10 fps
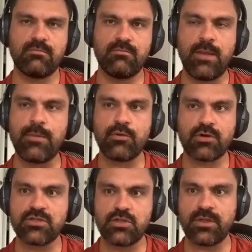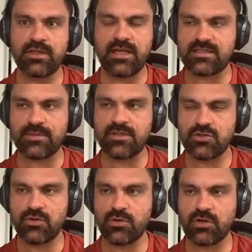maybe we're consuming less. I'm not
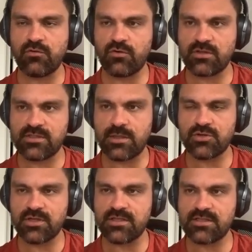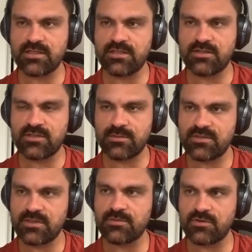sure what overconsumption is. Is there some
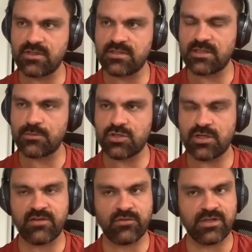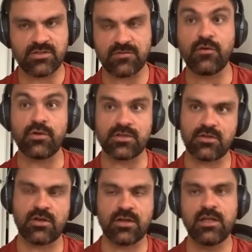sort of consumption and everybody's so
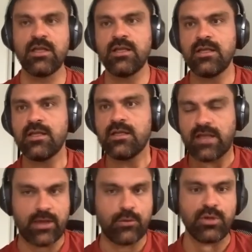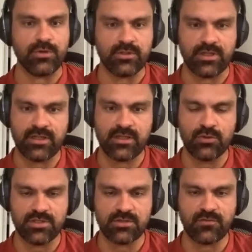focused on equity building,
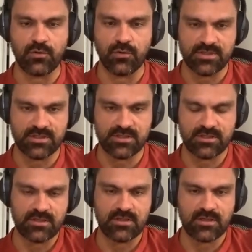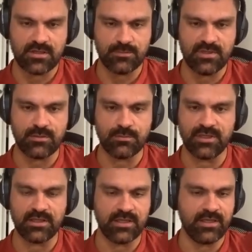which is of course the
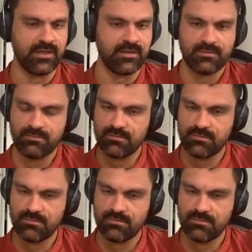completely